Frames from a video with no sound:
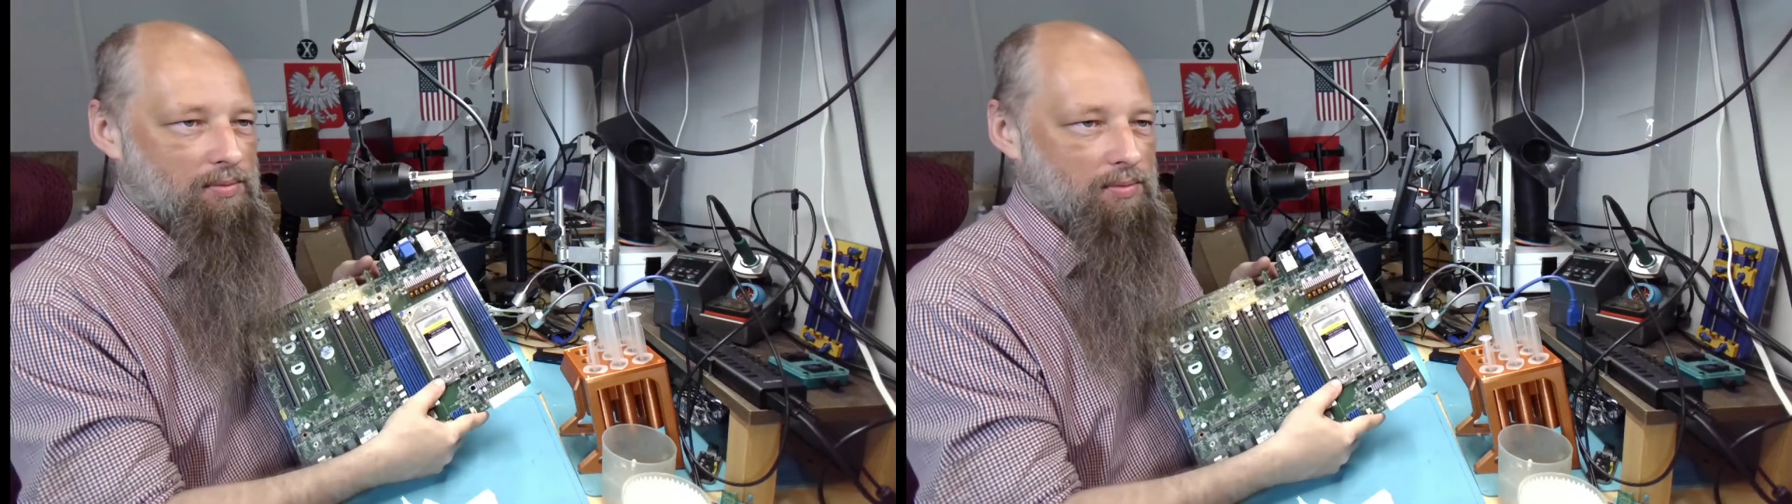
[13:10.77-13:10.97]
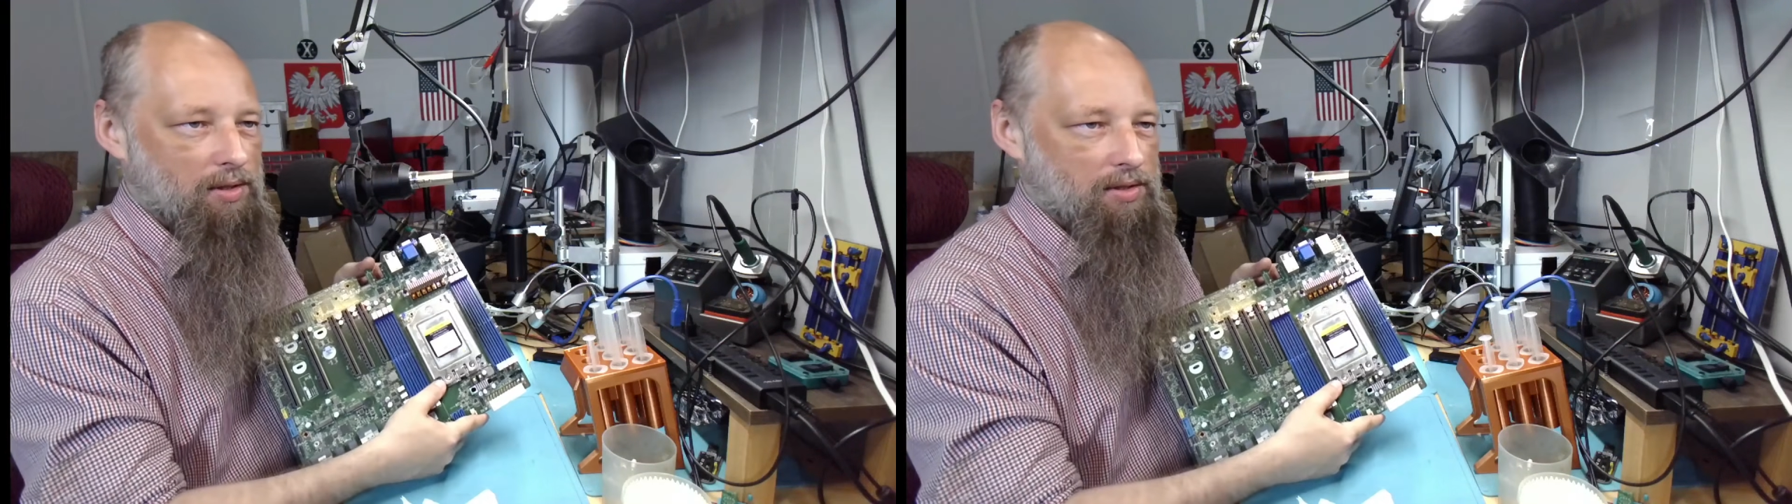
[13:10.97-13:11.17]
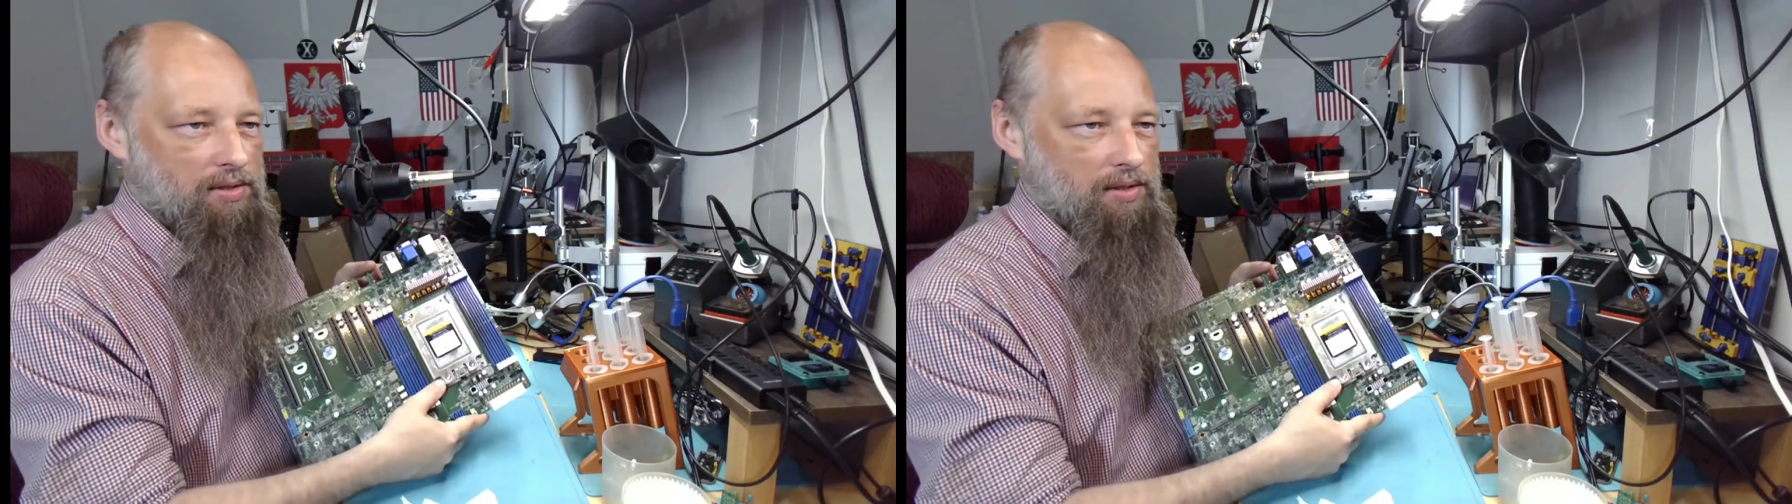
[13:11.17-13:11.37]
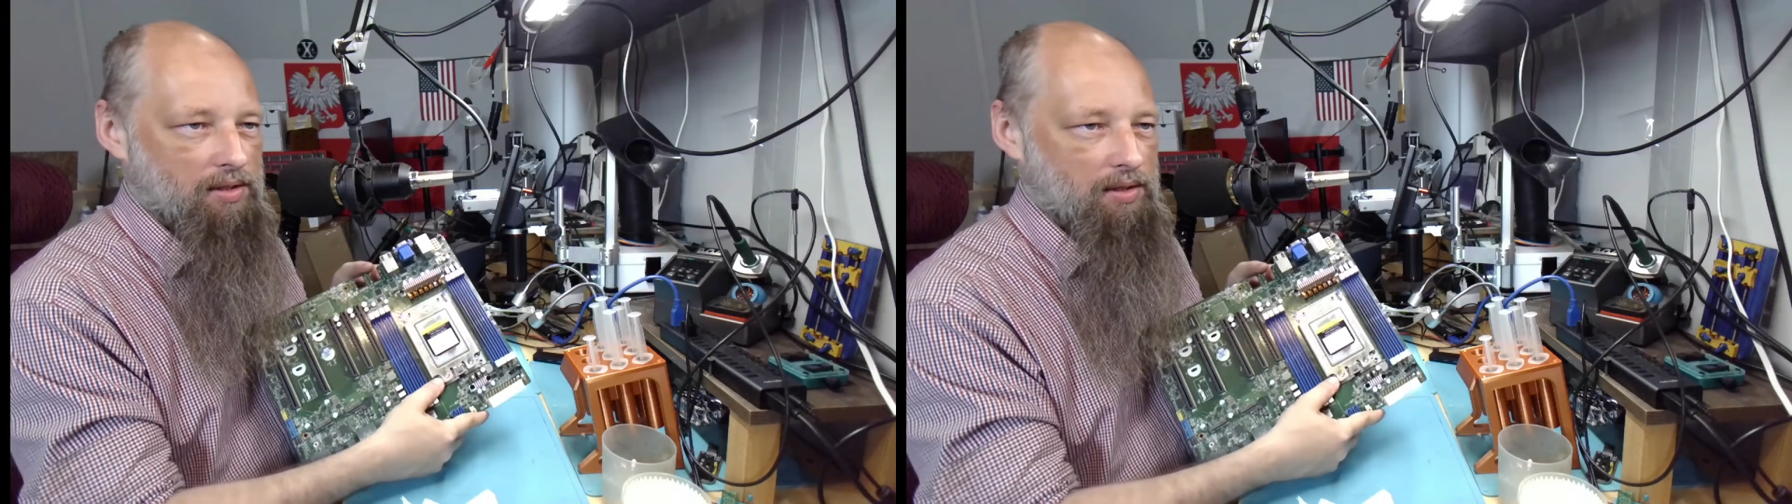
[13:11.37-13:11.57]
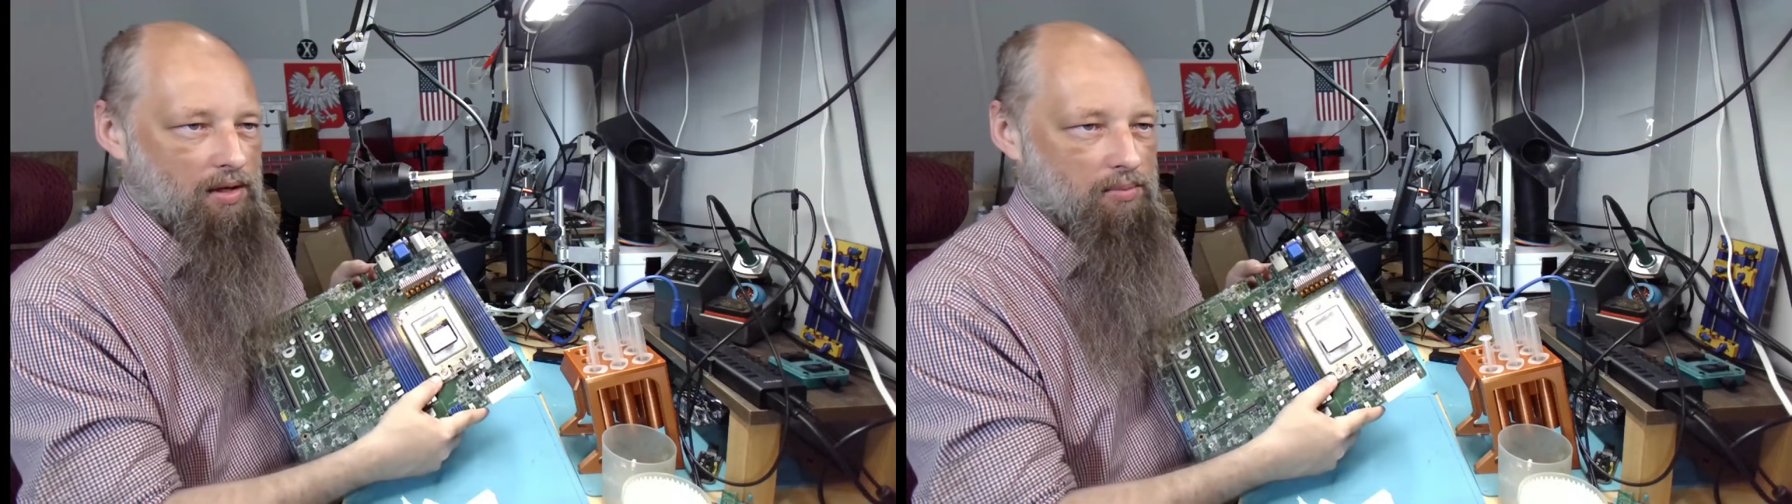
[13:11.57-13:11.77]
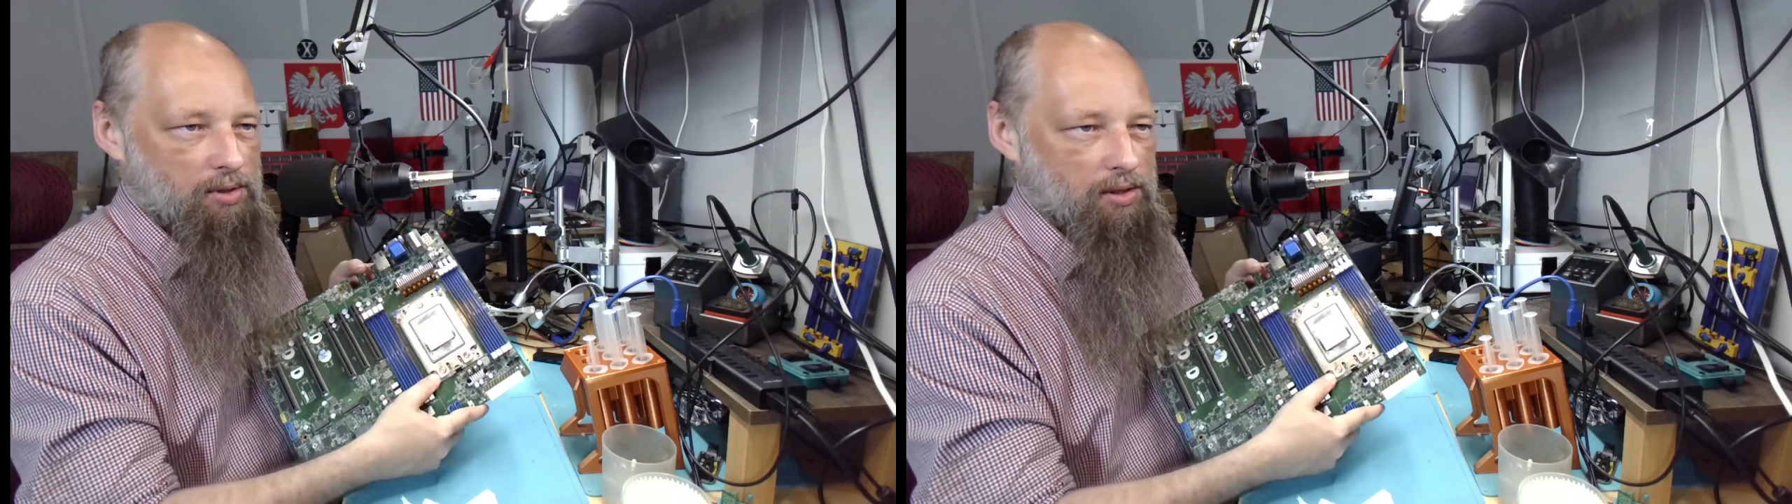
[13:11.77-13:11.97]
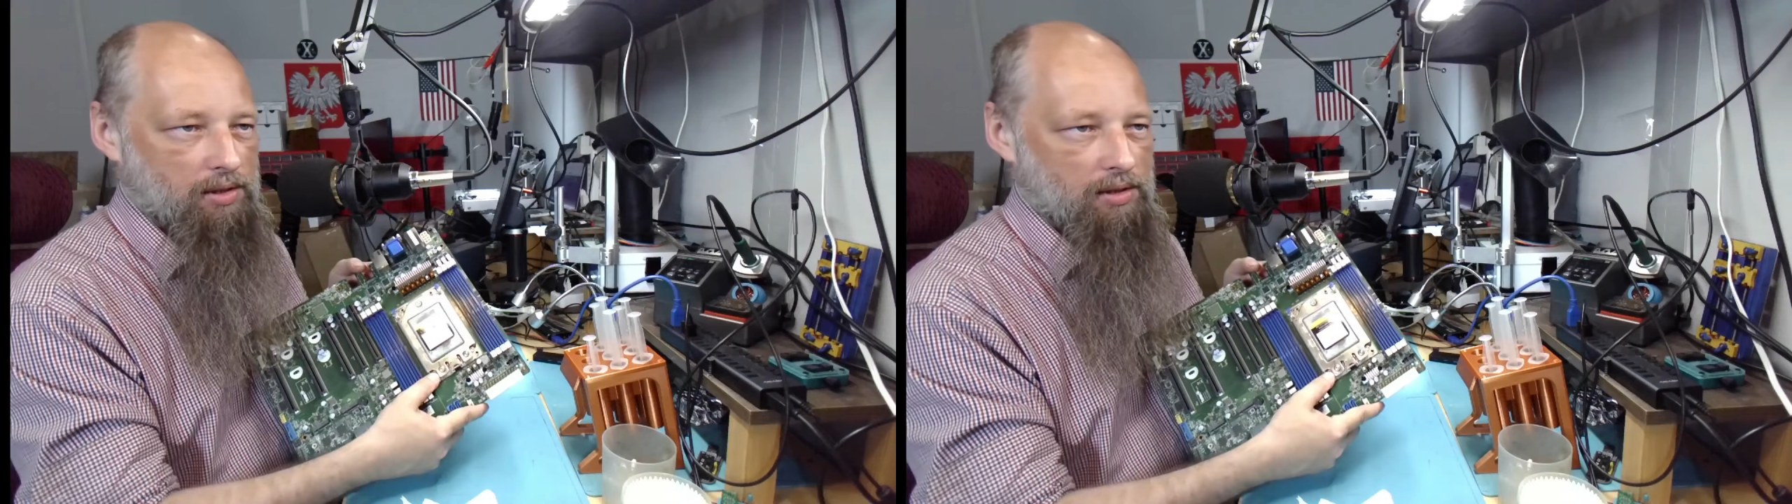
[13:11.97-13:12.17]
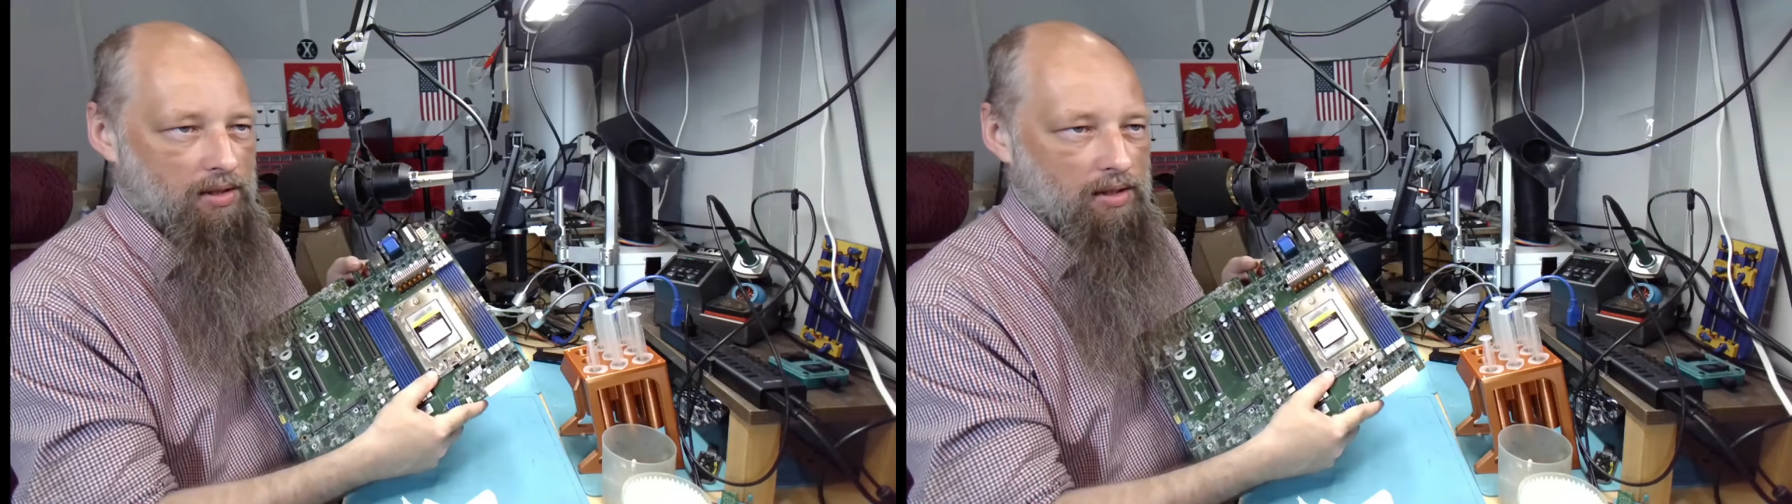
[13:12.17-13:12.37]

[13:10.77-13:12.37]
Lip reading: worst option,